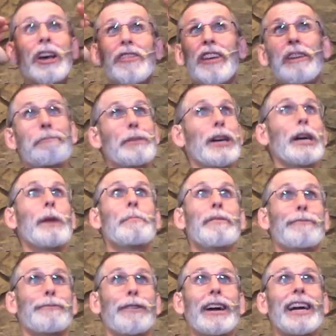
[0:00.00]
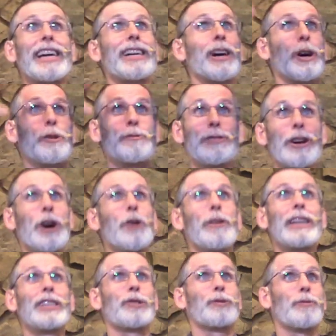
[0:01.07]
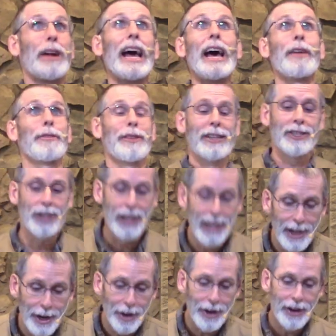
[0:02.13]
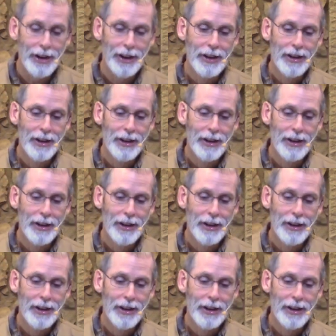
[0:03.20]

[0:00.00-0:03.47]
They've become afraid. Oh no, his wrath is here.